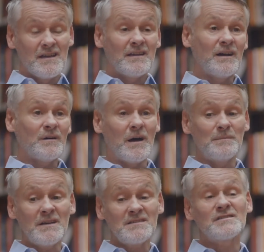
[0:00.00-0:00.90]
Now, I'm
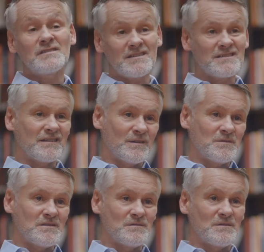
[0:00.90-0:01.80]
not suggesting that
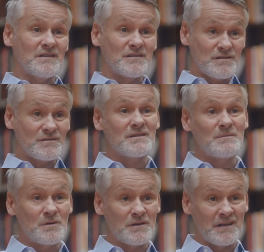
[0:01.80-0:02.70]
we do it on Tuesday
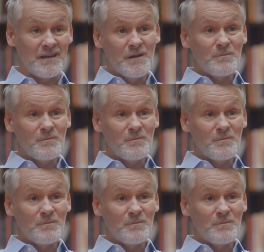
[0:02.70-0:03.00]
morning